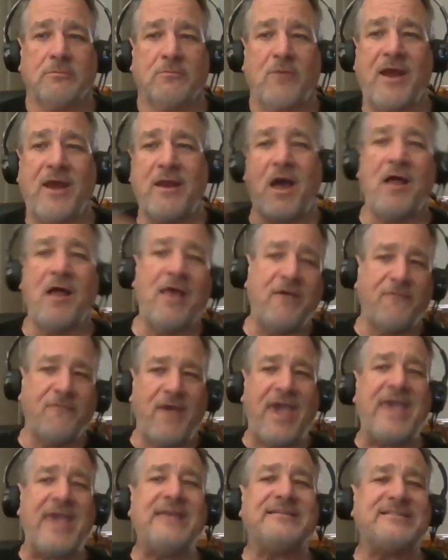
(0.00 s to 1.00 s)
Right? I'll have
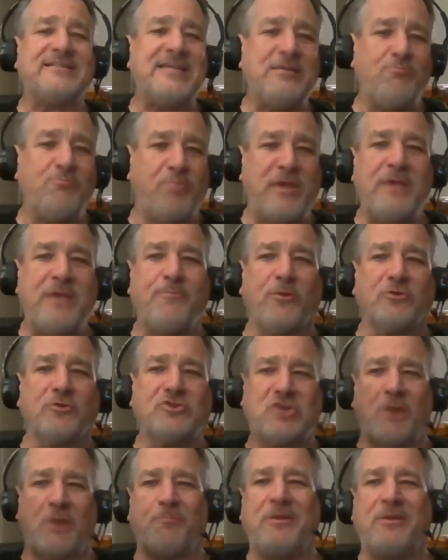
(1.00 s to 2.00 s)
18 people
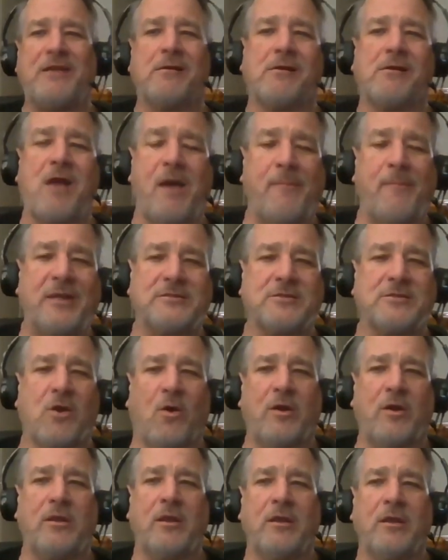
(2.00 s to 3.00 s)
jumping in comments
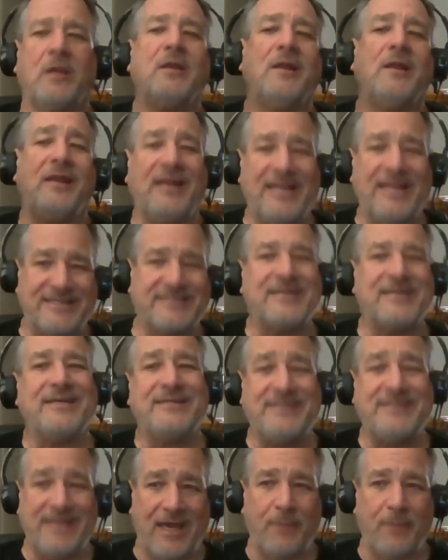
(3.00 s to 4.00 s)
going, listen,
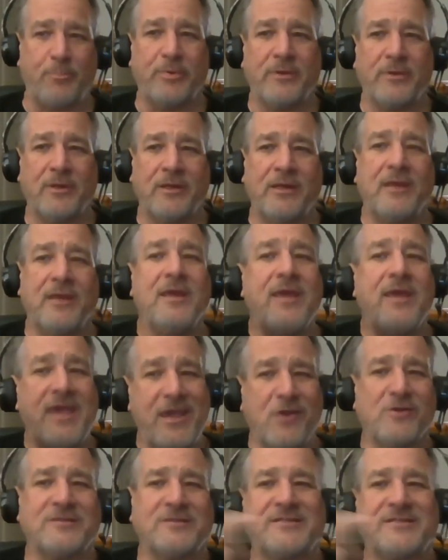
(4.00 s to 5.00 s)
dip,
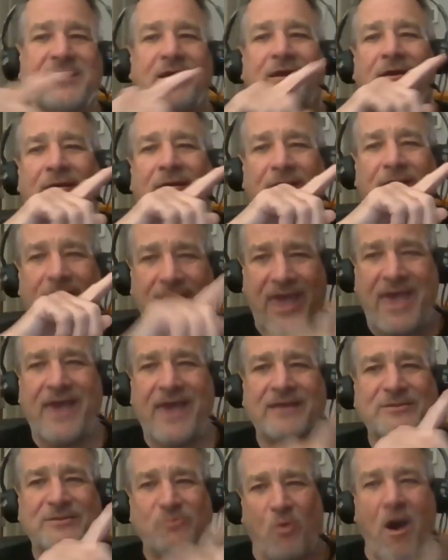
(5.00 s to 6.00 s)
here's
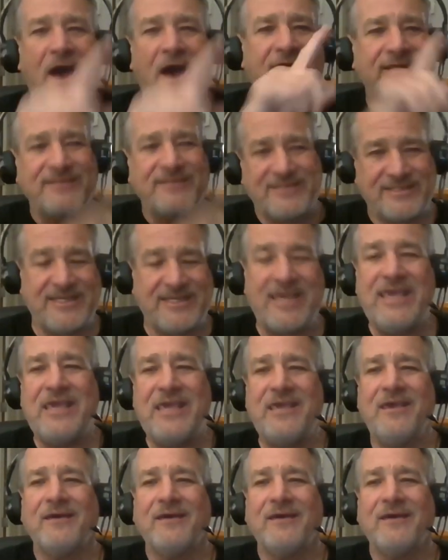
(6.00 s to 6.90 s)
X, Y, and Z